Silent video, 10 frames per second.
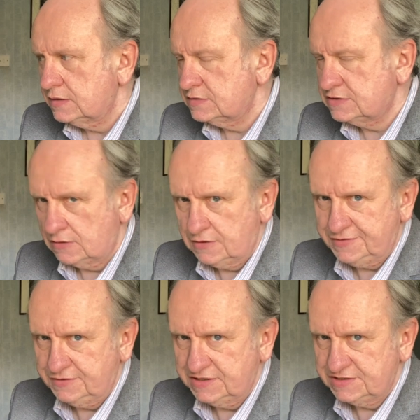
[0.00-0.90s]
There are a
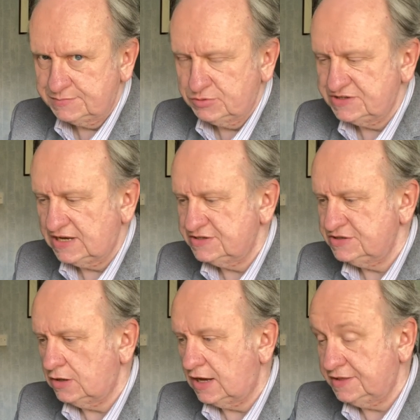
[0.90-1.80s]
few things to point out to
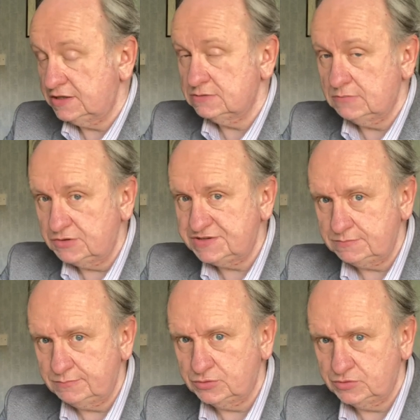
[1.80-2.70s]
you. I think the most
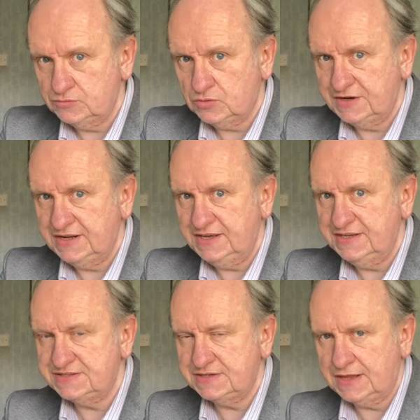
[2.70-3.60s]
important one
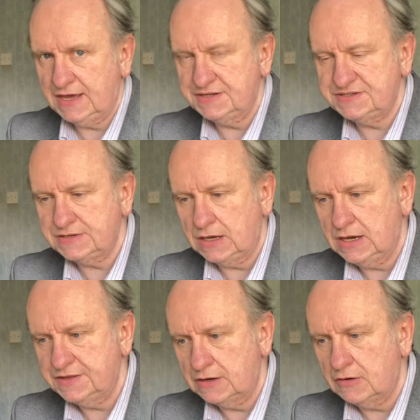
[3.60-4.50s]
is that
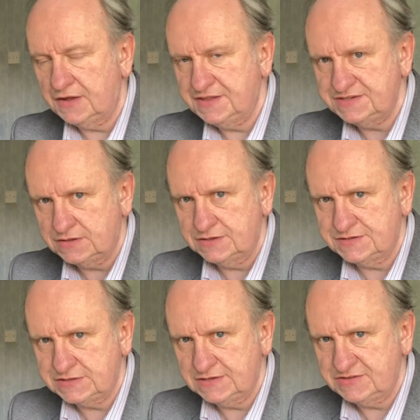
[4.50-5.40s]
there are these other
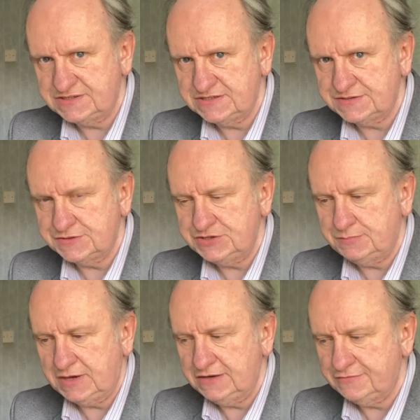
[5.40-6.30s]
services that you
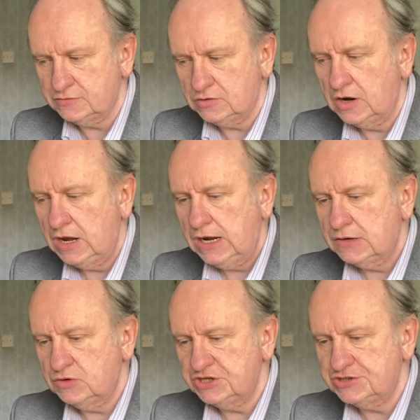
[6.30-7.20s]
pay for
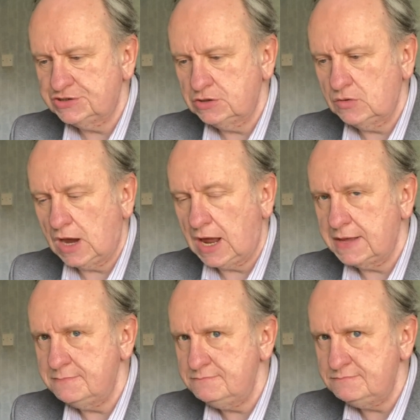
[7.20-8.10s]
which do an
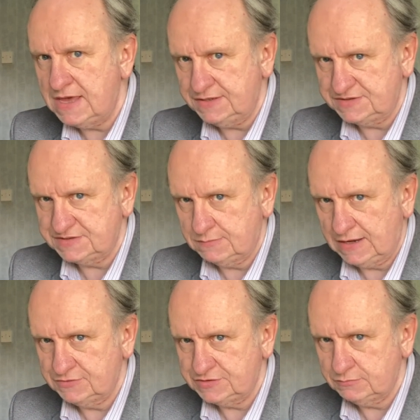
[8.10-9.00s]
immense
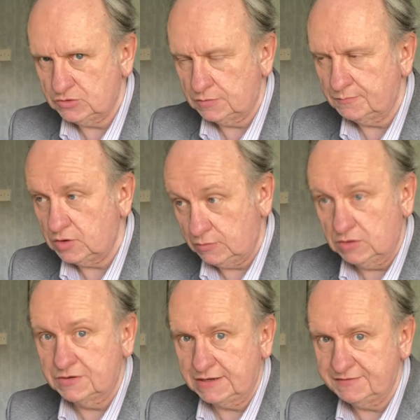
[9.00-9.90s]
amount more. We
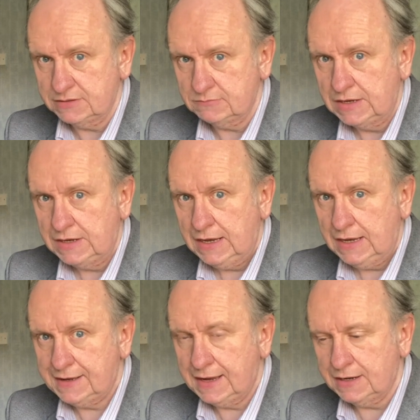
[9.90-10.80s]
will cover them
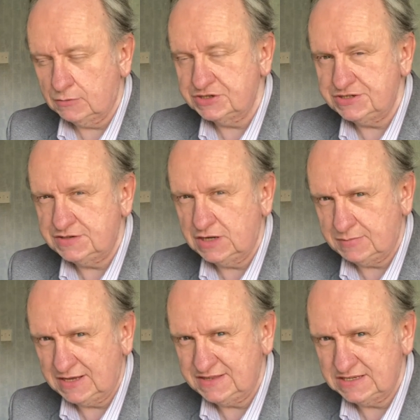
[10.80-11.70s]
again. I want you to know
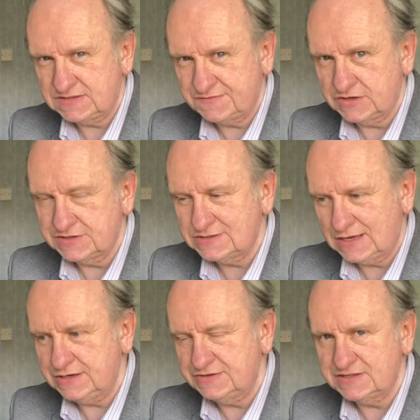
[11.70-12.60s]
about this first.
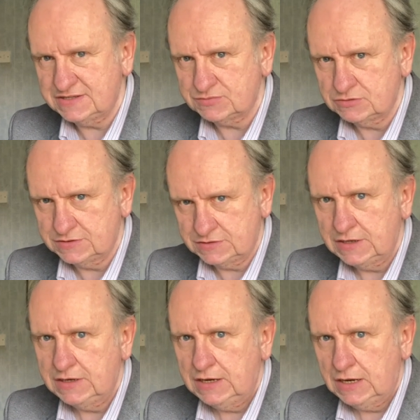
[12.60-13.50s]
Get used to this one
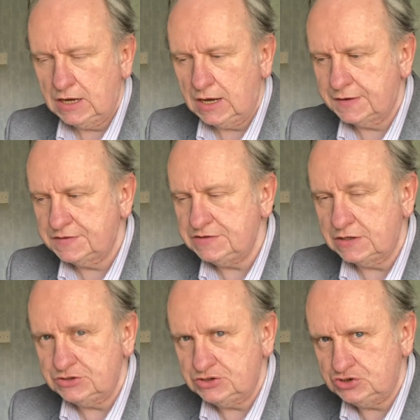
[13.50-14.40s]

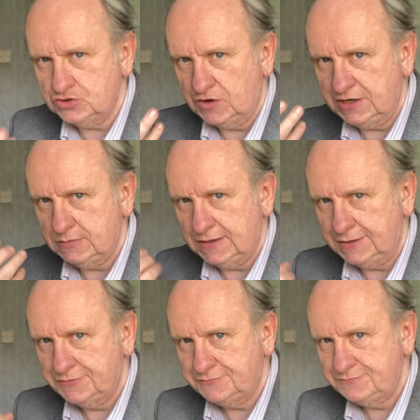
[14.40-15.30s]
and join me.
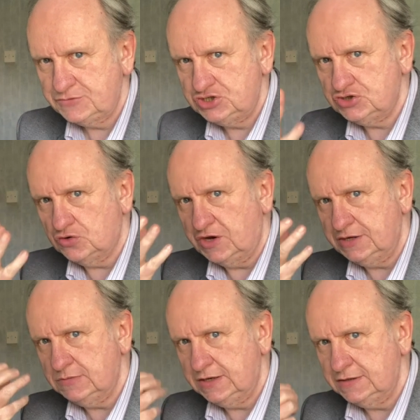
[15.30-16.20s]
Join
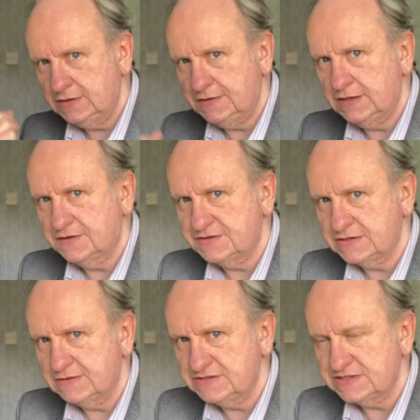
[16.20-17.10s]
me in the other
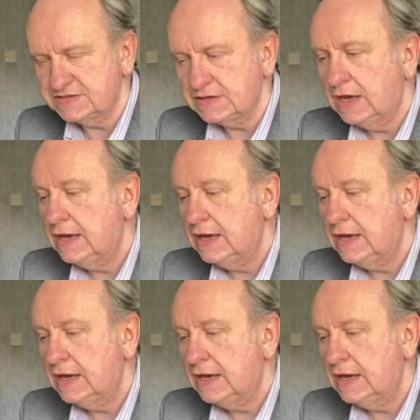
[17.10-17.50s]
services.